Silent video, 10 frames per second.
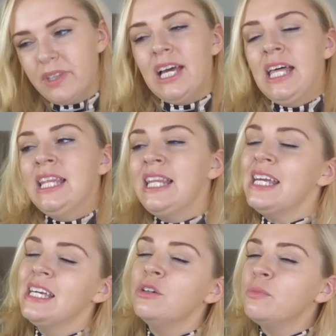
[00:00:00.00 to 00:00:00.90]
a
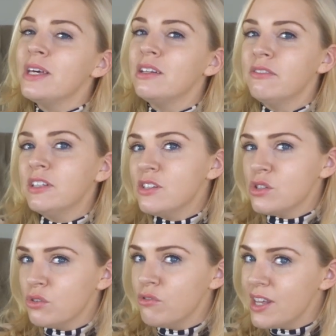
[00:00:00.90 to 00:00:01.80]
little bit of a
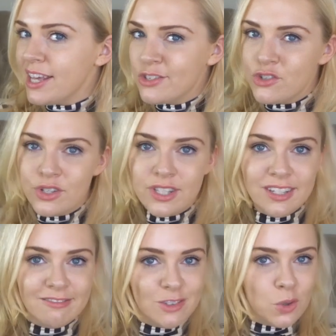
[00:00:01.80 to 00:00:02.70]
sort of
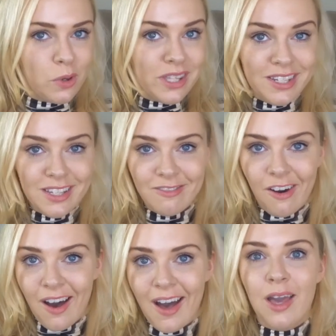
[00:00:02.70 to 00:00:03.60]
interesting twisty
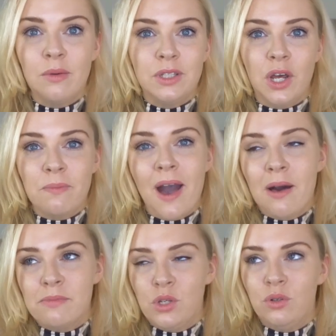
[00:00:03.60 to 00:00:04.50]
vibe, you know,
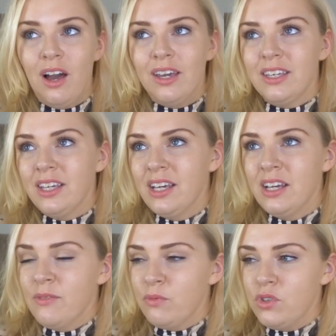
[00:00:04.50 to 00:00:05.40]
perhaps you like
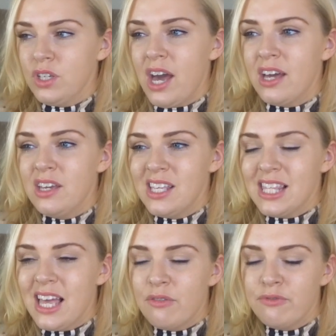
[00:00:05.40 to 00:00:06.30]
the kind of, it's
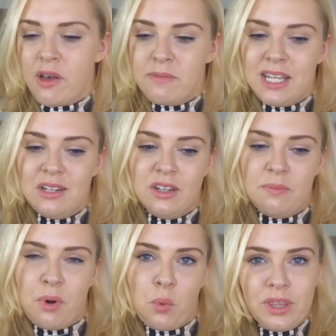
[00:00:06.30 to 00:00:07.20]
like feminine
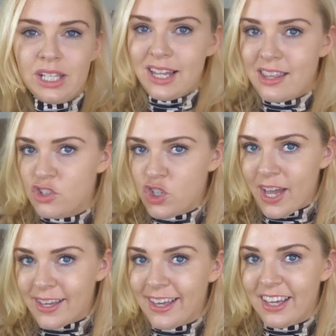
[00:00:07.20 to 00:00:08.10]
but with a leather
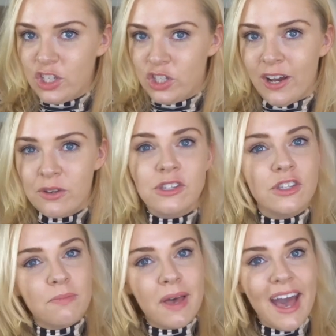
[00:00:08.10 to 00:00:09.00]
jacket, you know, so
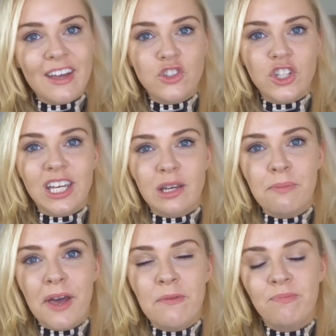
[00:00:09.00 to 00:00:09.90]
it's a bit edgy, a
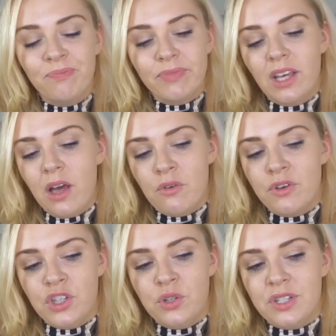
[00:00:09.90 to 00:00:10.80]
bit of
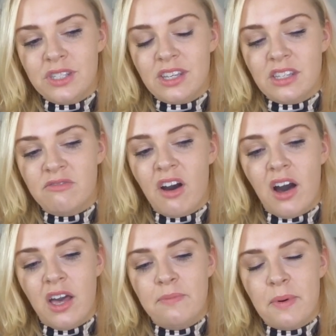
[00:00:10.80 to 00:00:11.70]
a unisex
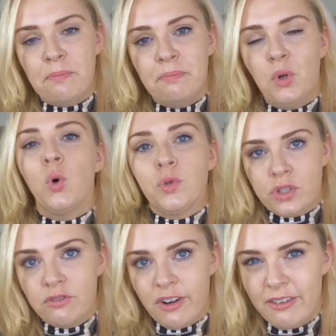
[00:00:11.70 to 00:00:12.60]
vibe, but
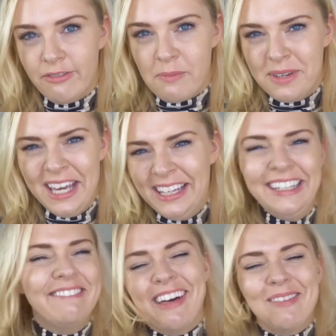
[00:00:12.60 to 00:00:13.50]
also very feminine,
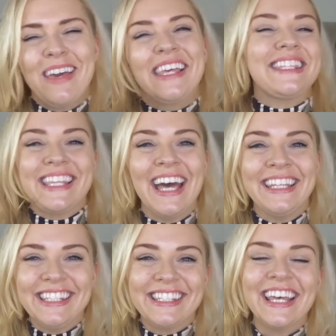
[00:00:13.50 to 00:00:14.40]
if that makes
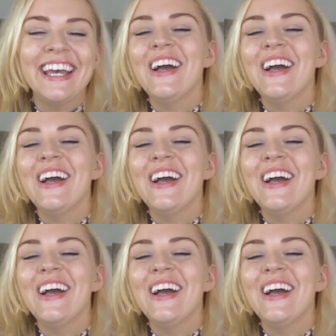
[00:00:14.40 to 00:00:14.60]
sense.